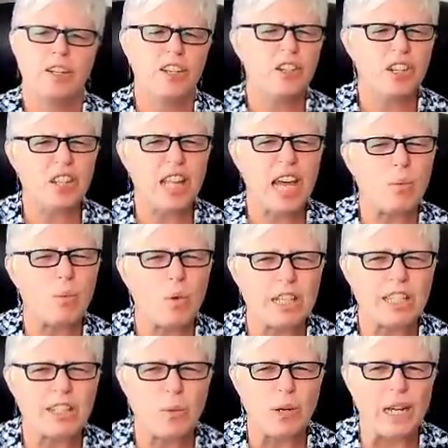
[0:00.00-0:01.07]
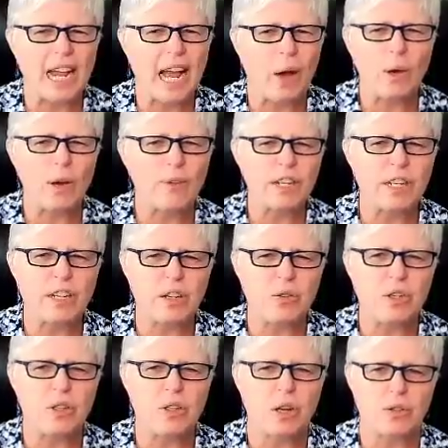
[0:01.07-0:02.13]
Do you do that once a week? How often do
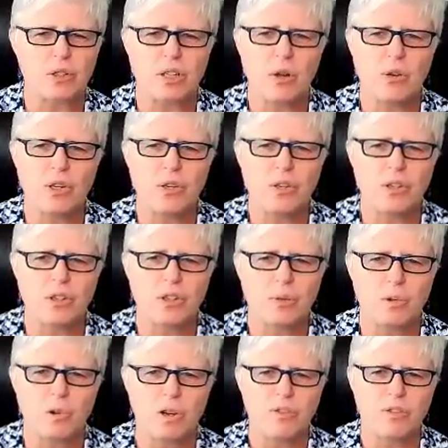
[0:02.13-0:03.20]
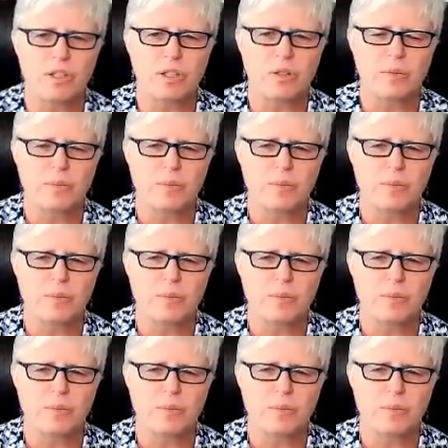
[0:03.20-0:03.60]
you do those? No, do I do it.